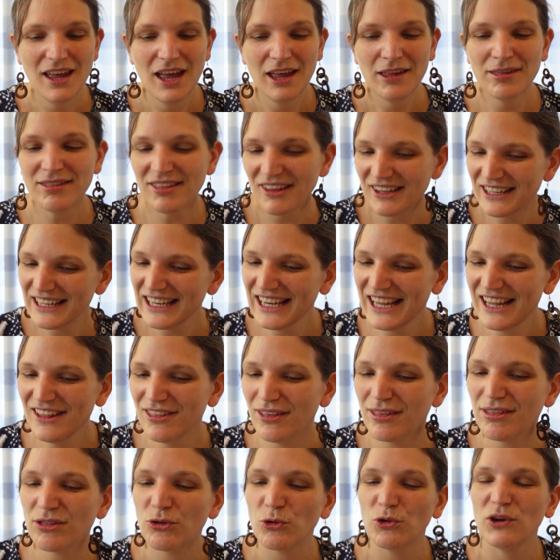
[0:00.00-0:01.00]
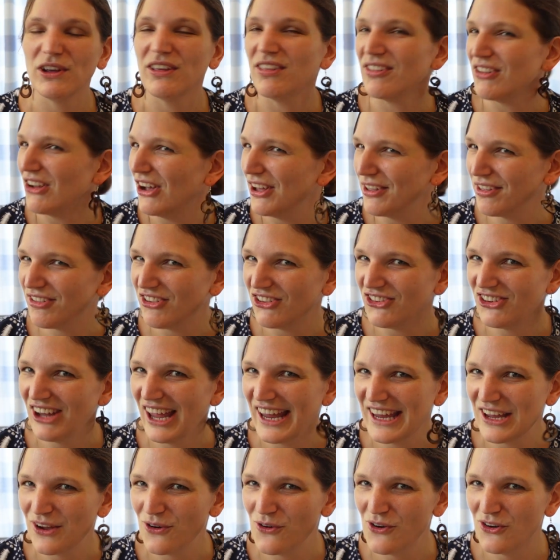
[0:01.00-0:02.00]
Suddenly the story starts to
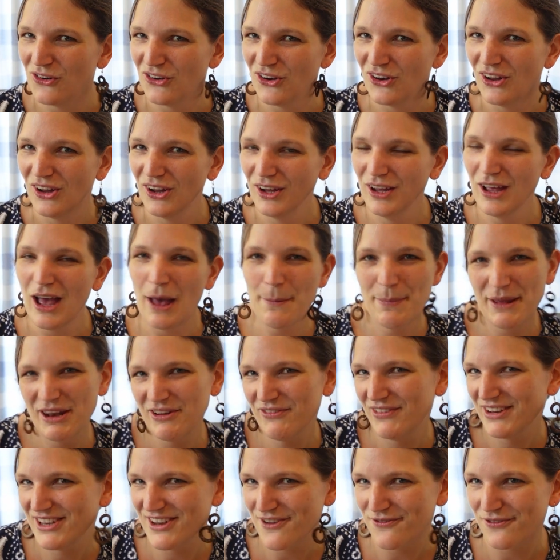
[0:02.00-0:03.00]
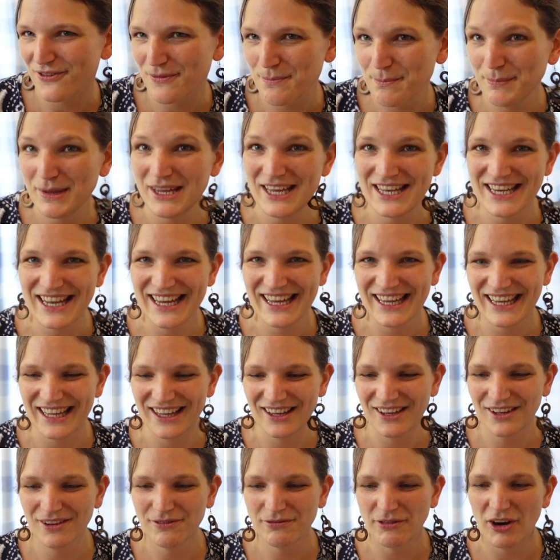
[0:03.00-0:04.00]
take on a bit of a different meaning,
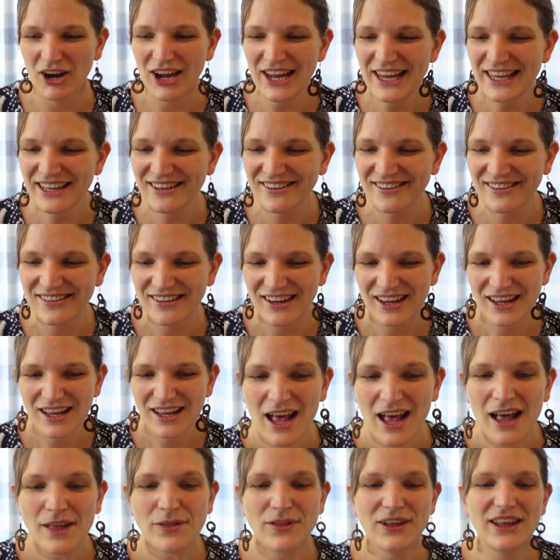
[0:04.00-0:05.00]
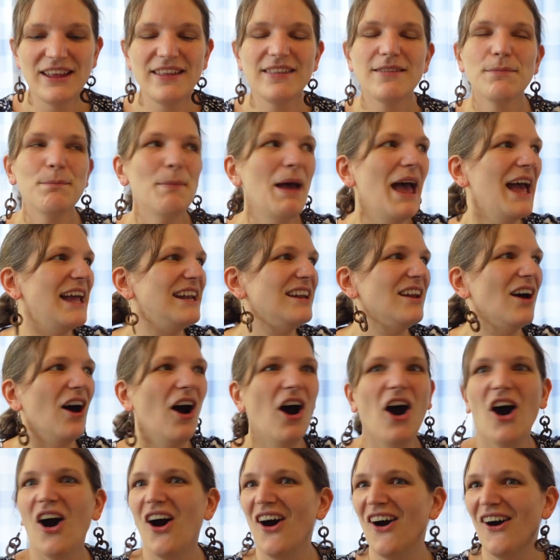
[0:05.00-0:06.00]
right? These men
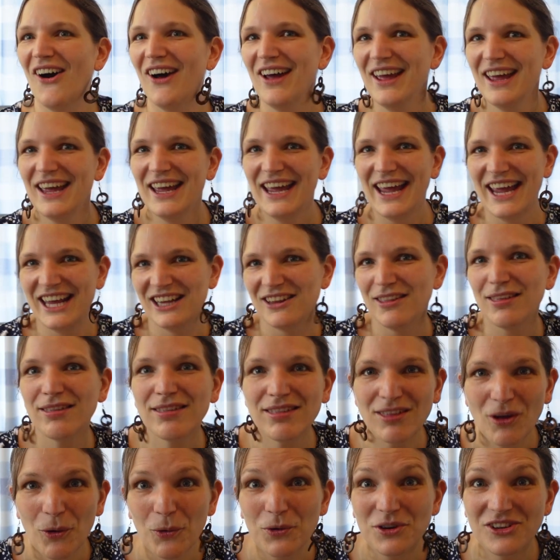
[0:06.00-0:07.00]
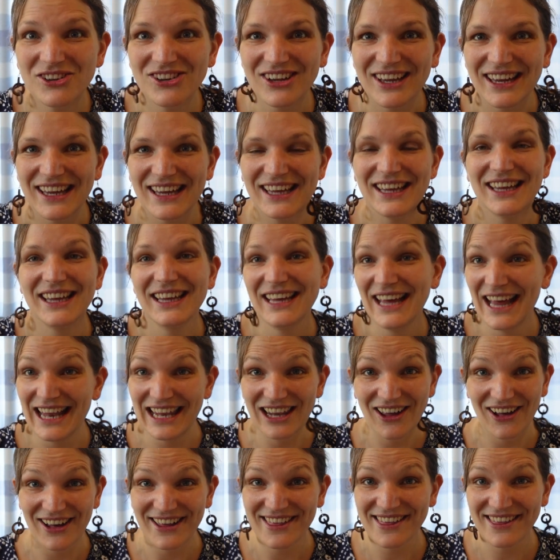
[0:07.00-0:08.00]
are insulting
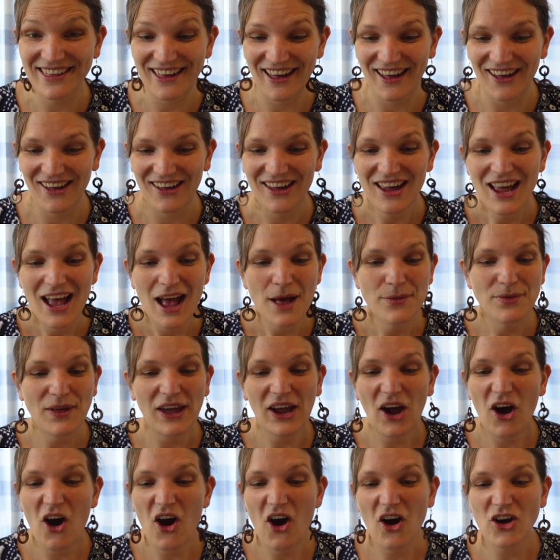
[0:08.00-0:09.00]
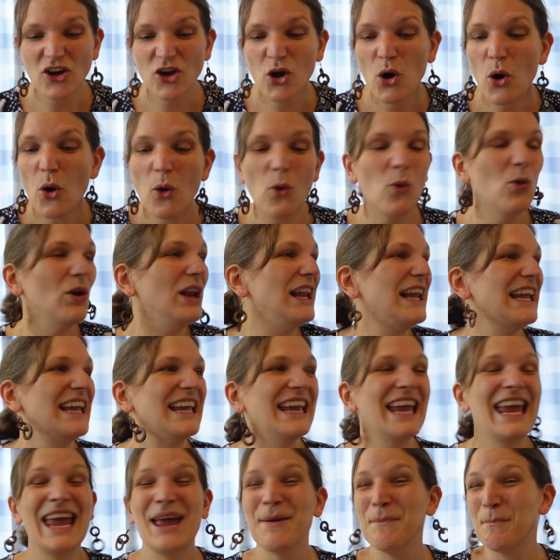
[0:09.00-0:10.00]
Elisha. They are calling
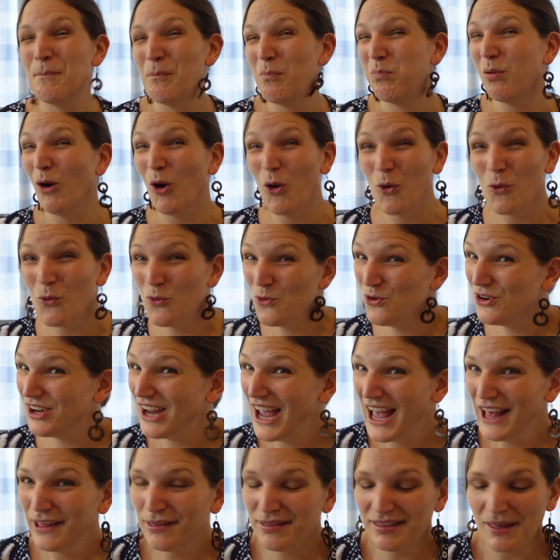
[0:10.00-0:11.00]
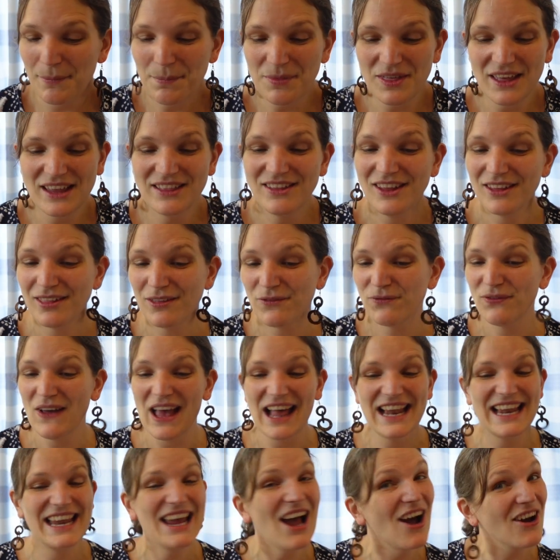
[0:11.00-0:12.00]
him bold, something that's
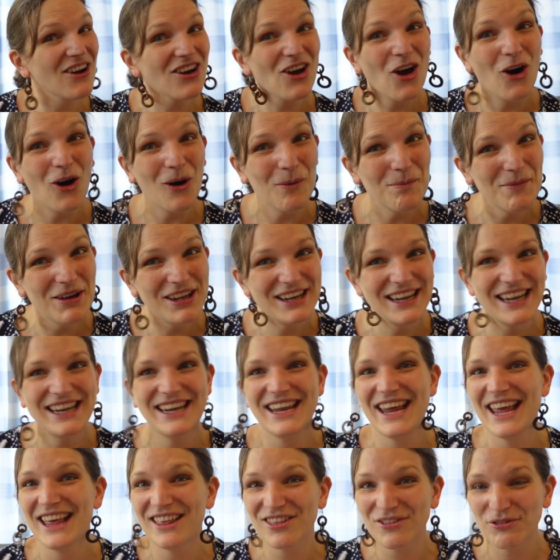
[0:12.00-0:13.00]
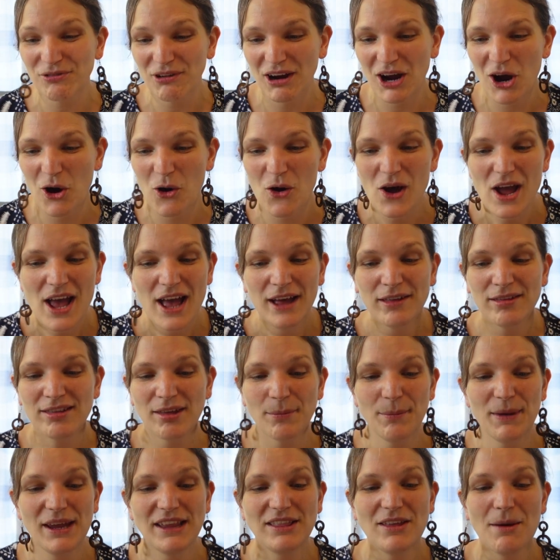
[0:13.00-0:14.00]
fairly uncommon in Israel,
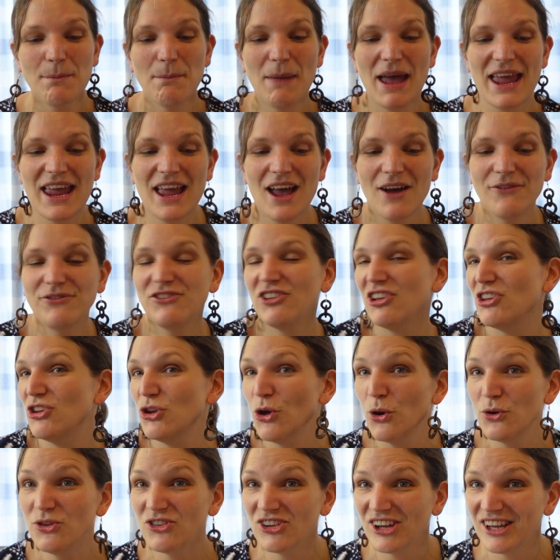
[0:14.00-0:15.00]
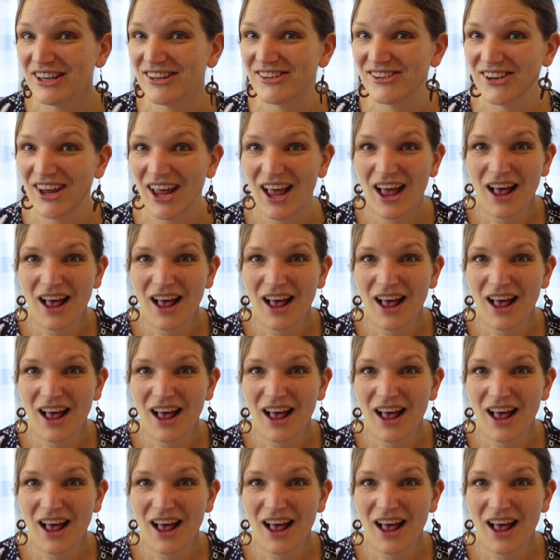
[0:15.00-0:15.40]
something that may have denoted